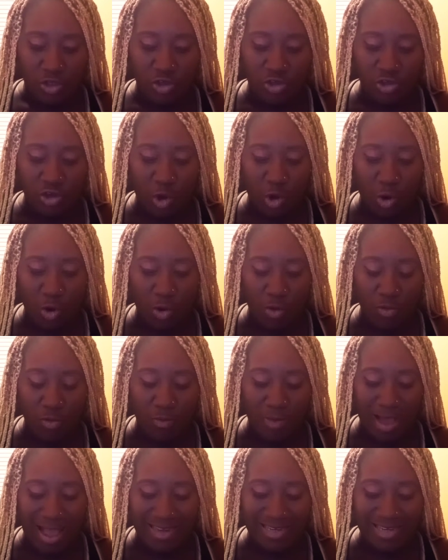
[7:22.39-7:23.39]
know
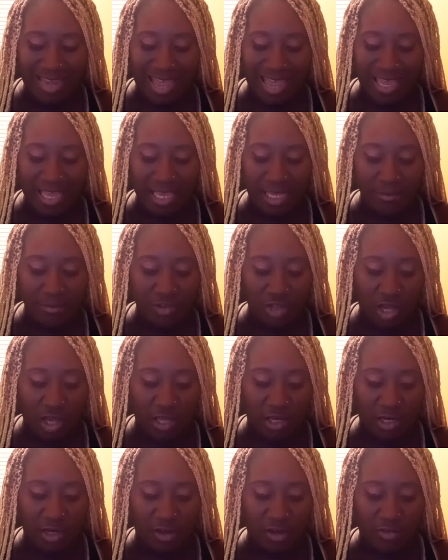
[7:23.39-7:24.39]
by name
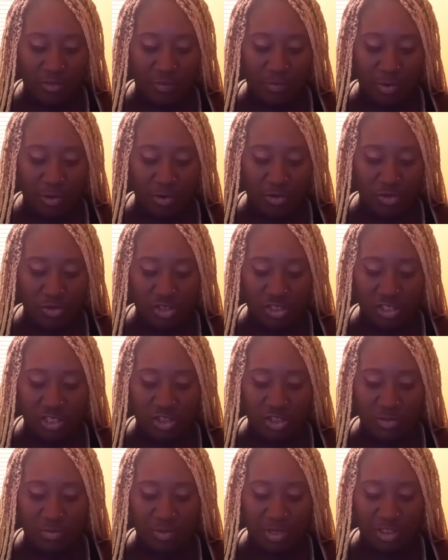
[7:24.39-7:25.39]
to another person,
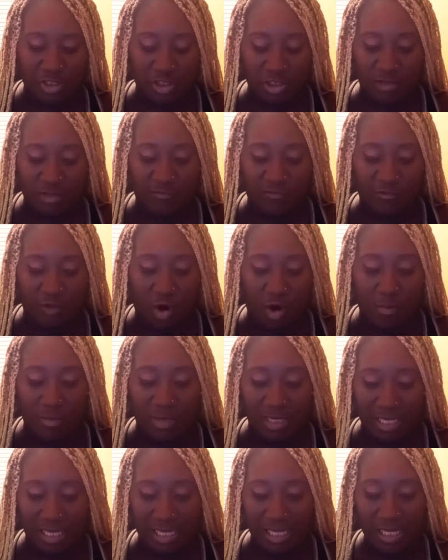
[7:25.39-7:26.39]
especially
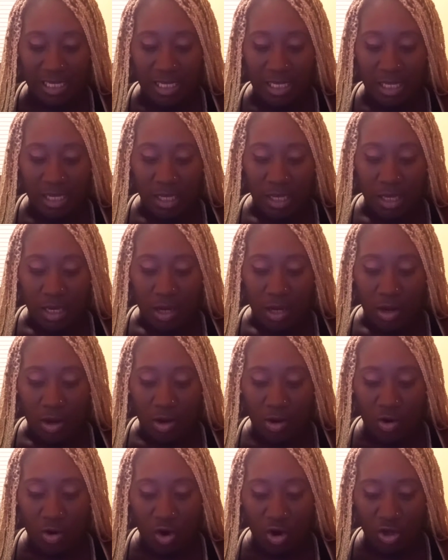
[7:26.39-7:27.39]
formally,
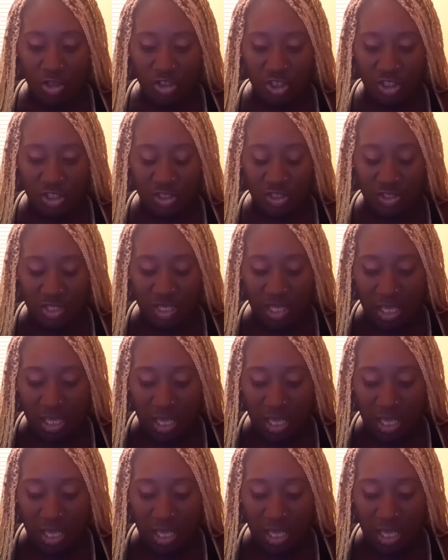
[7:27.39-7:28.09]
or just